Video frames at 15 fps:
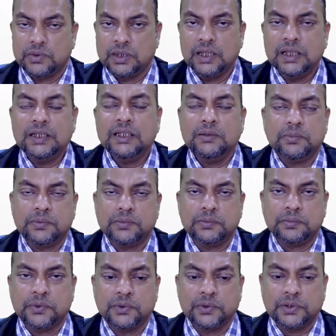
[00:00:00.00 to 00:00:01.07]

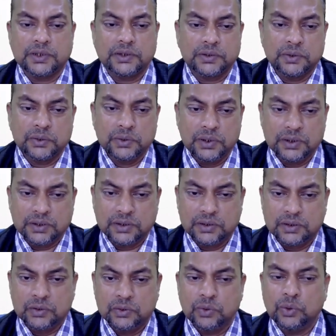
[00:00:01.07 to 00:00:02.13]
learning process through
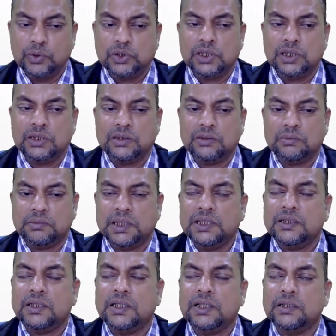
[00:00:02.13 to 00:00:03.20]
this coaching,
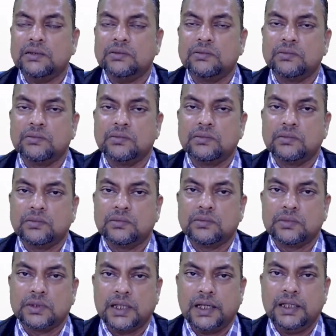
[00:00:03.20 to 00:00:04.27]
mentoring,
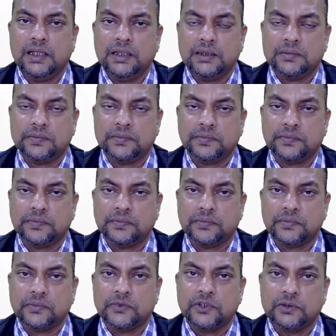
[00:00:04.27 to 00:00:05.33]
guiding,
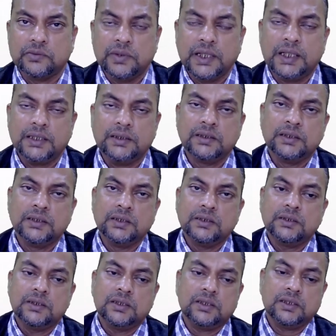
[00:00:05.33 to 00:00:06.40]
where
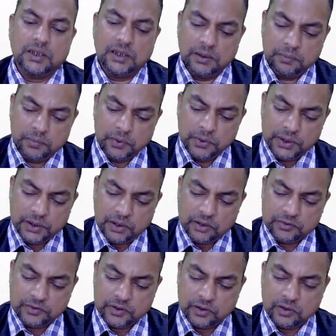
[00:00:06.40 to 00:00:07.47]
the employee
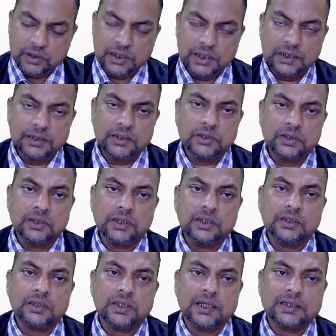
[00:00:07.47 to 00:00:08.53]
of the organization
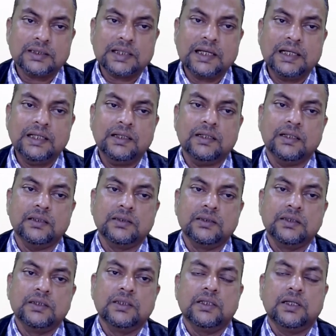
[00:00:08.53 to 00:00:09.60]
is assigned
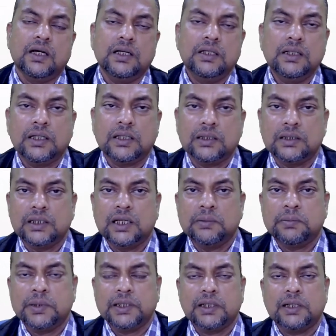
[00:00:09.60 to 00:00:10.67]
under a
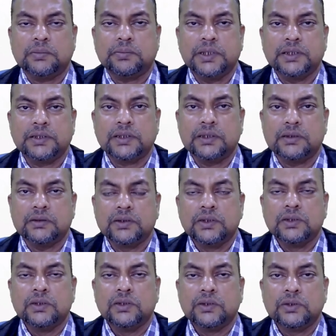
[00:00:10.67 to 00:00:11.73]
particular person
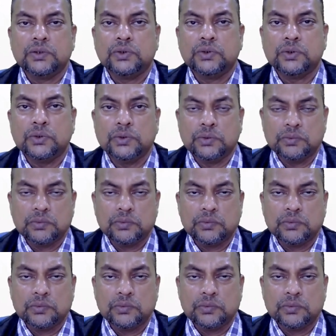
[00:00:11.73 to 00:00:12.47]
to